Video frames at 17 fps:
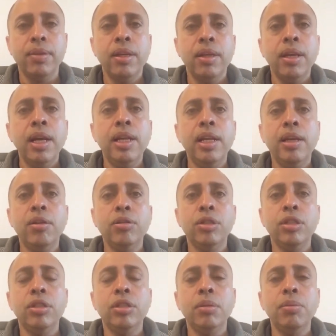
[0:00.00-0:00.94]
An
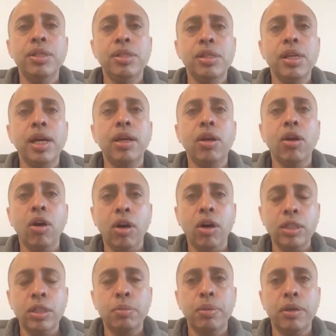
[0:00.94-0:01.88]
ecosystem inside a
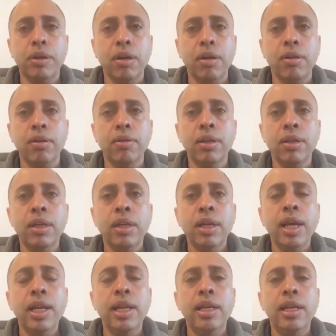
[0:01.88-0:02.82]
hospital,
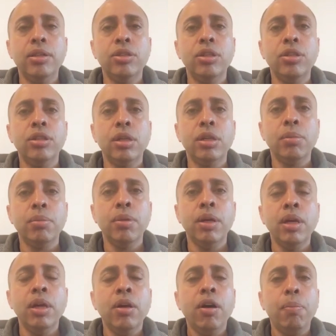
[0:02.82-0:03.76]
an ecosystem
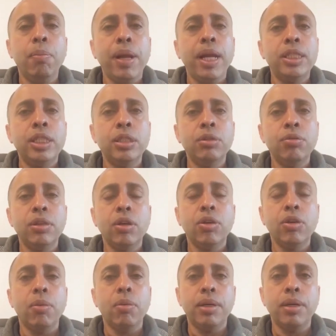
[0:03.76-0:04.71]
of patients with a
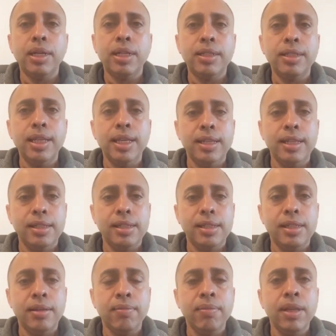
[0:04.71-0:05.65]
common
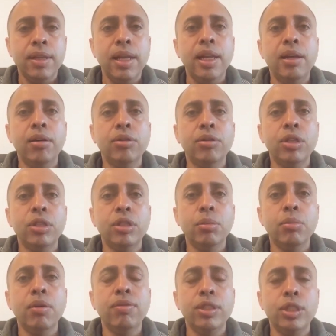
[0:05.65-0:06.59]
disease, an
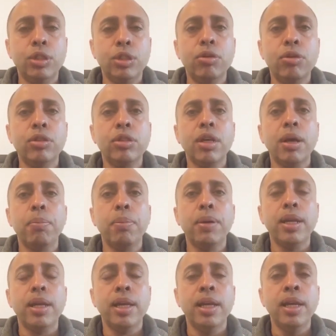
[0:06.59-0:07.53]
ecosystem of insurance
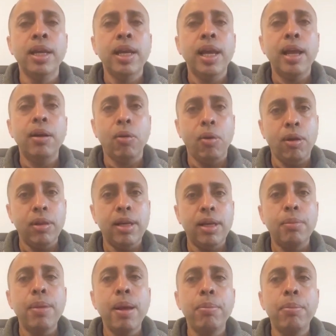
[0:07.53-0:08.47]
company and all their
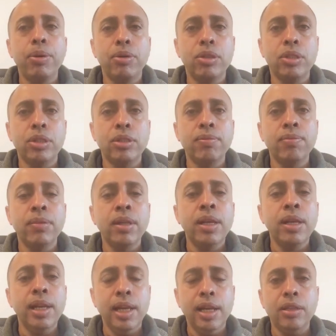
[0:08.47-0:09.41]
members,
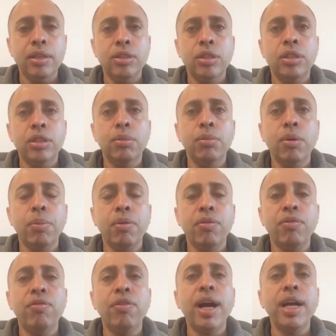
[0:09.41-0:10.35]
an ecosystem of
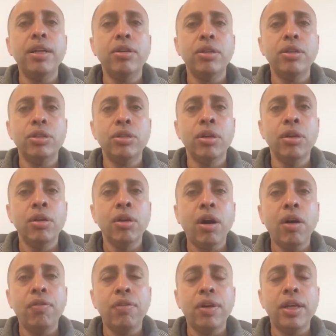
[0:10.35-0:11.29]
providers
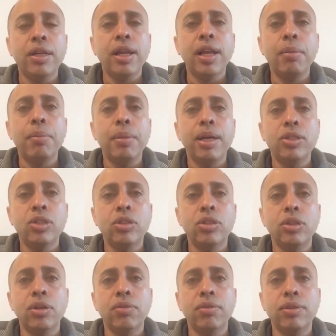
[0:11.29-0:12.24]
offering telemedicine
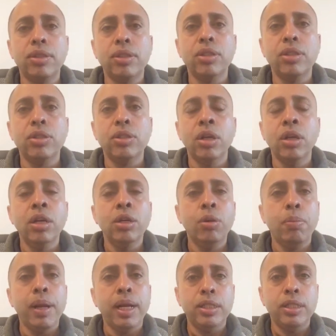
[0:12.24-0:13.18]
services to
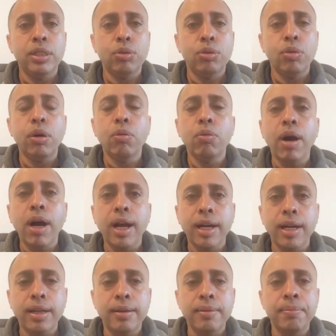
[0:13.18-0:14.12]
patients
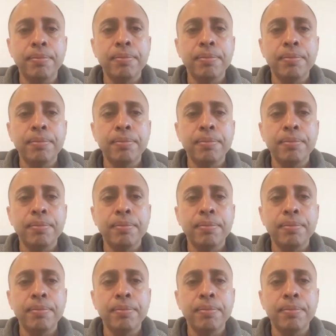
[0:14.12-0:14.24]
worldwide.